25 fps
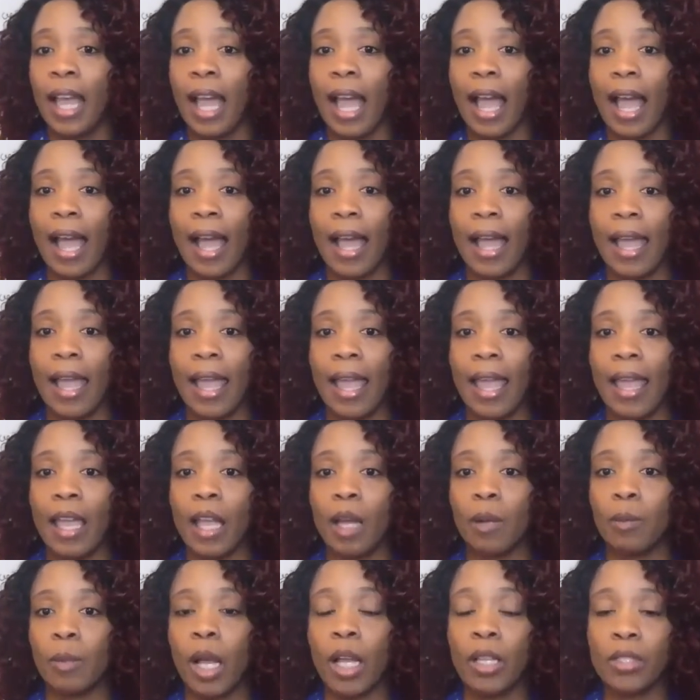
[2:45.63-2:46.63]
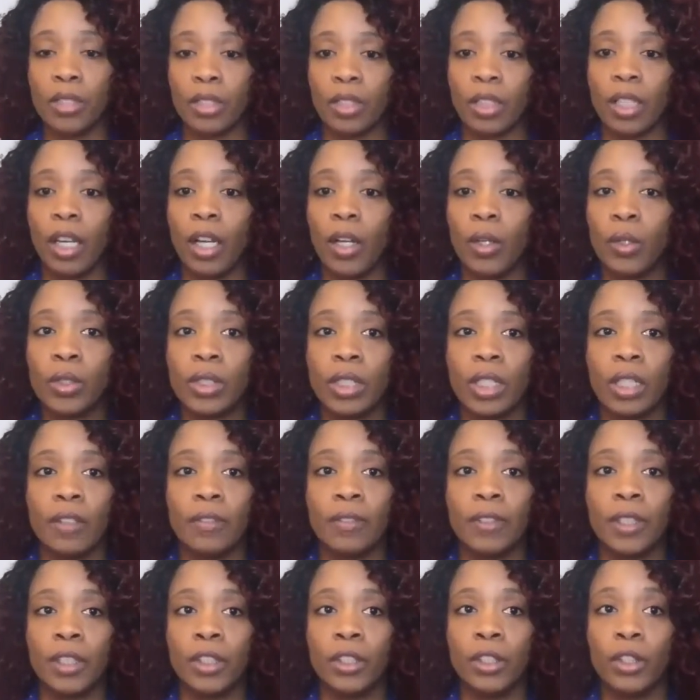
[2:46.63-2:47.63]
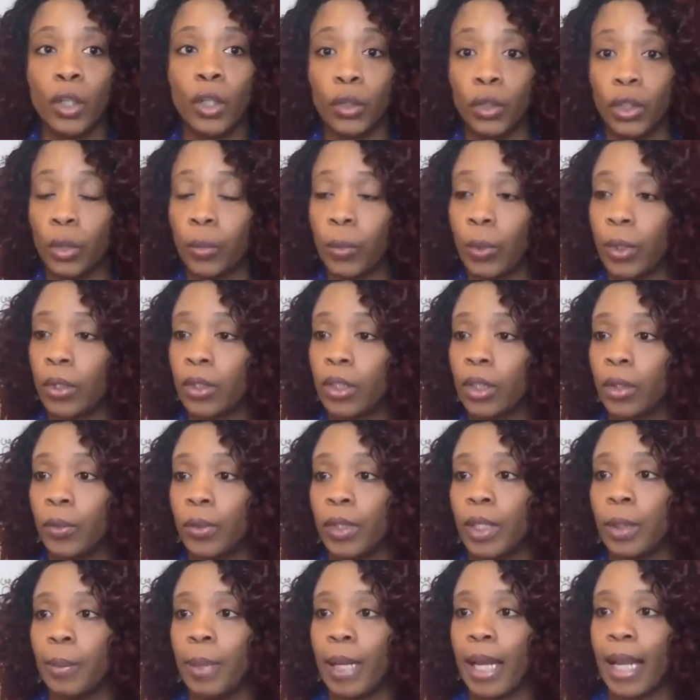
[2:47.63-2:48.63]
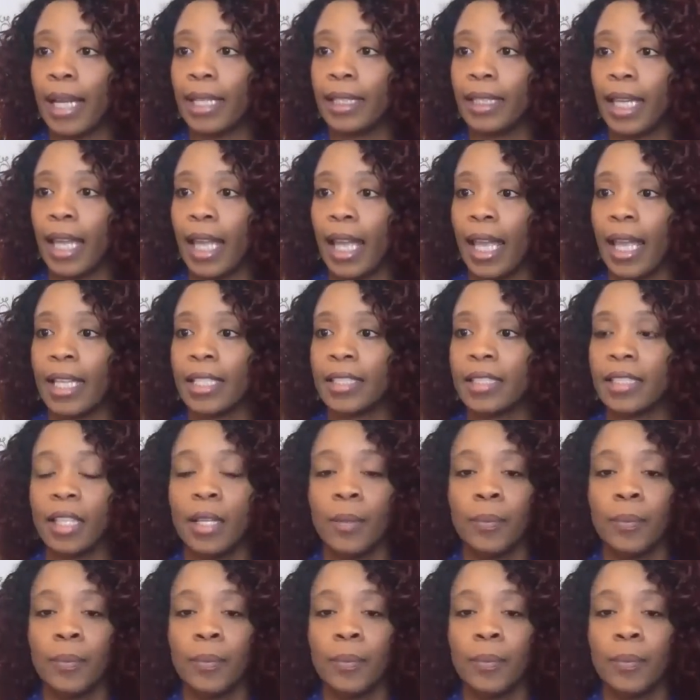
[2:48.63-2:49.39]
I am also the host of the Know Your Worth Career podcast.